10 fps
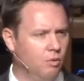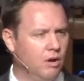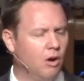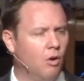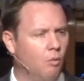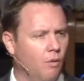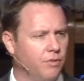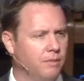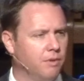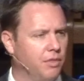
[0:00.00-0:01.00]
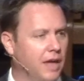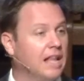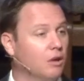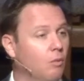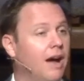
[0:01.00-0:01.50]
We don't want them to
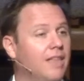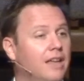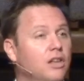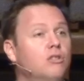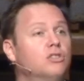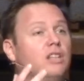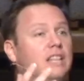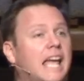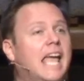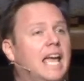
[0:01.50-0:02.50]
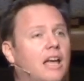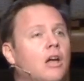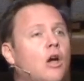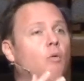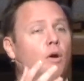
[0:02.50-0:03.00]
think the way they used to think
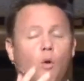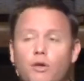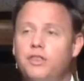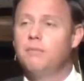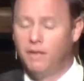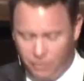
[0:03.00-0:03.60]
we want them to